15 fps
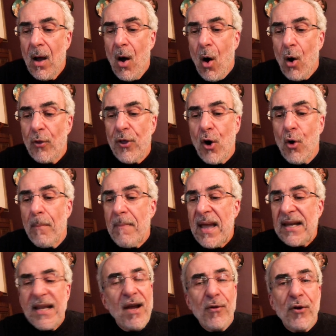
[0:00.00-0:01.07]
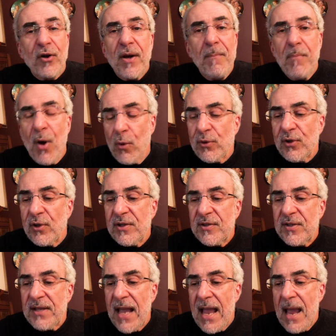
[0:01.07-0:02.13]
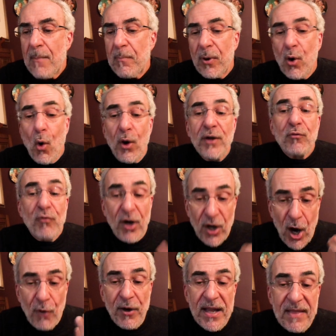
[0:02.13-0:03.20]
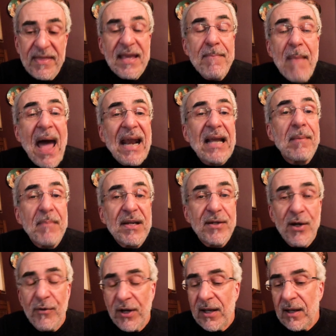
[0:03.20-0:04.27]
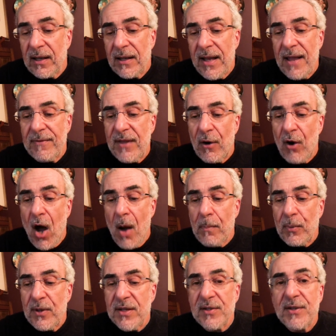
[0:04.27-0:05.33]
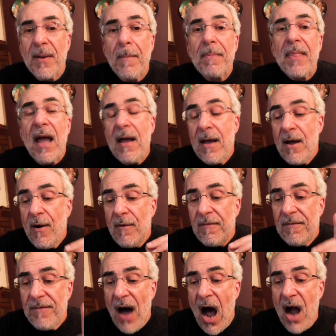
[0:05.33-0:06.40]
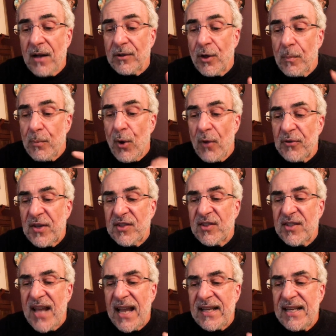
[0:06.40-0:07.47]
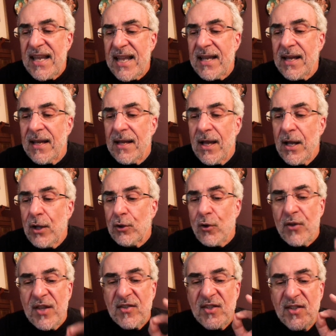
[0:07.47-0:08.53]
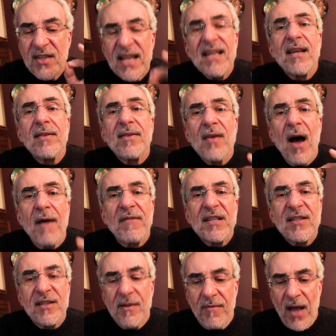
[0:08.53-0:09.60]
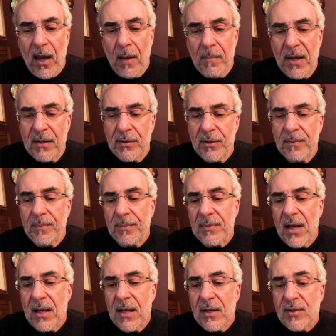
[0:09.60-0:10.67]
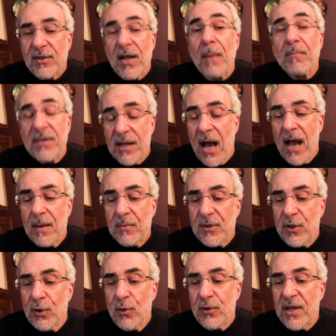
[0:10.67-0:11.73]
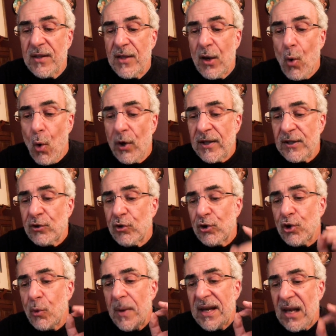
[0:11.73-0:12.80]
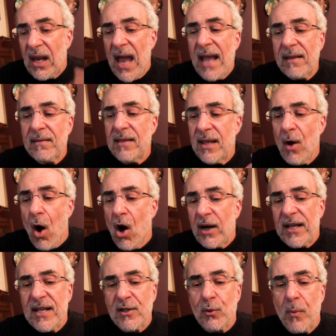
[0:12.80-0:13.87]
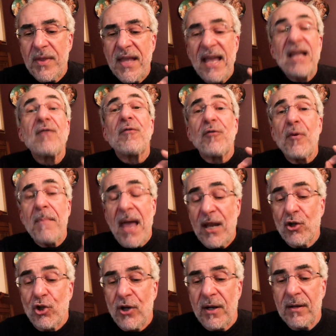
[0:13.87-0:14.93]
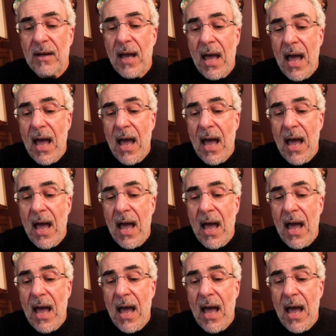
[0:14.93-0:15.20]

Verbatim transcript: Although many other composers employed recurring thematic material in their operas, Wagner brought this technique to the zenith of its development, sometimes using the orchestra to enlighten the audience with information